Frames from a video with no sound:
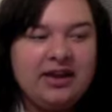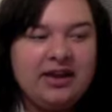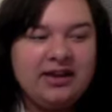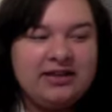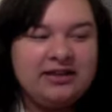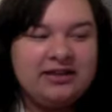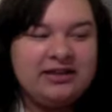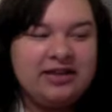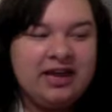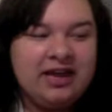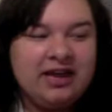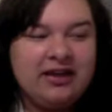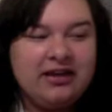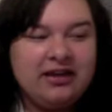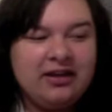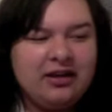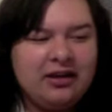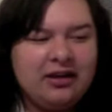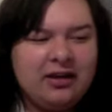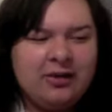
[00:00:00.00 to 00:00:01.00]
it said
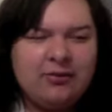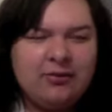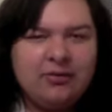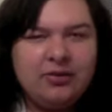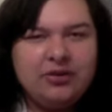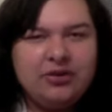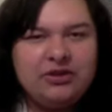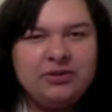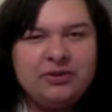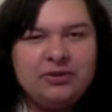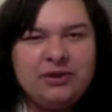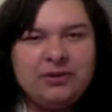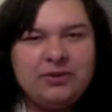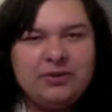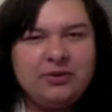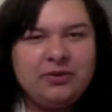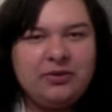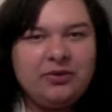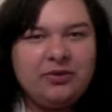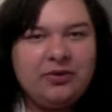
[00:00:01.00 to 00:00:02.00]
most
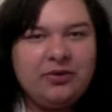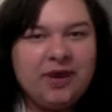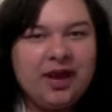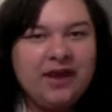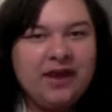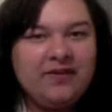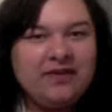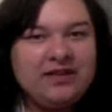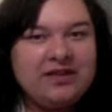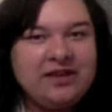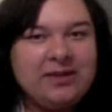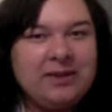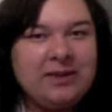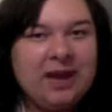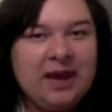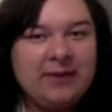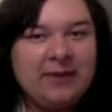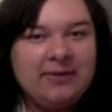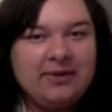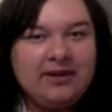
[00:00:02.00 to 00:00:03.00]
people who have sleep
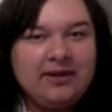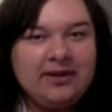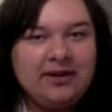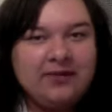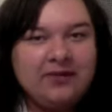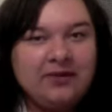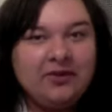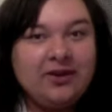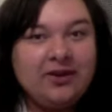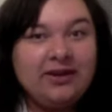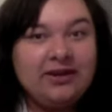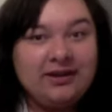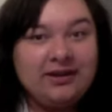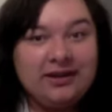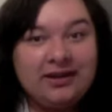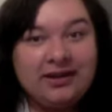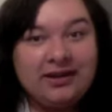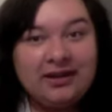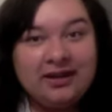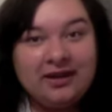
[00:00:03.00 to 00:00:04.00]
apnea have no
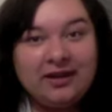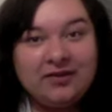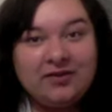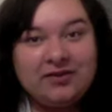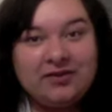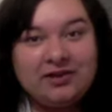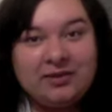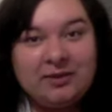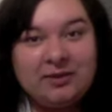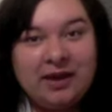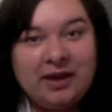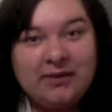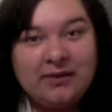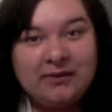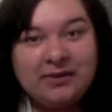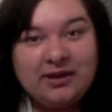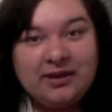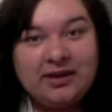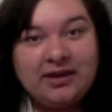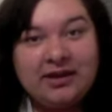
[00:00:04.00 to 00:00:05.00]
idea they have sleep
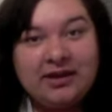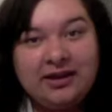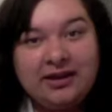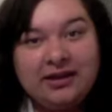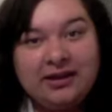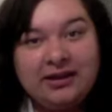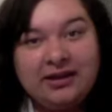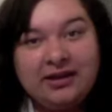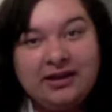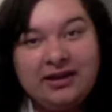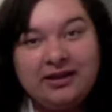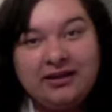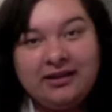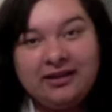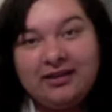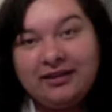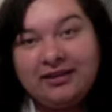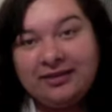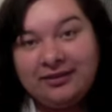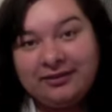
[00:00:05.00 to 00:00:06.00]
apnea, and I,
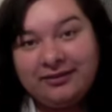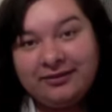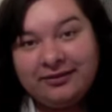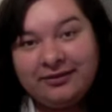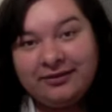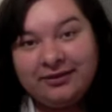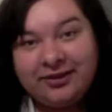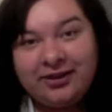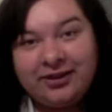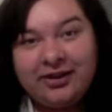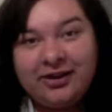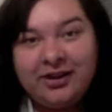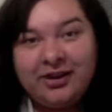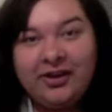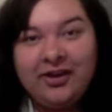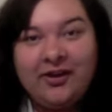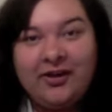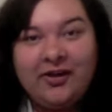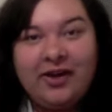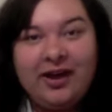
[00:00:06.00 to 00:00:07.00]
there you
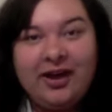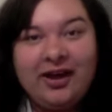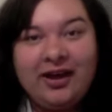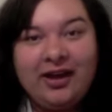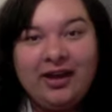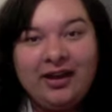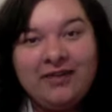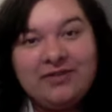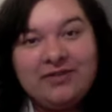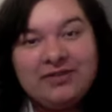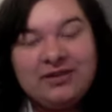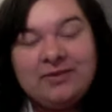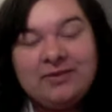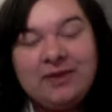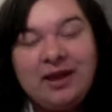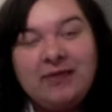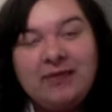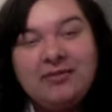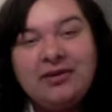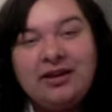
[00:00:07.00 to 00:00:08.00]
go, I have sleep
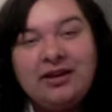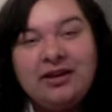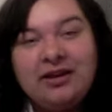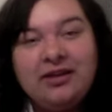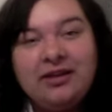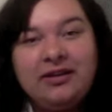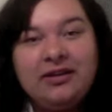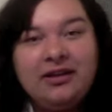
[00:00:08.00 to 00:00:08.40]
apnea.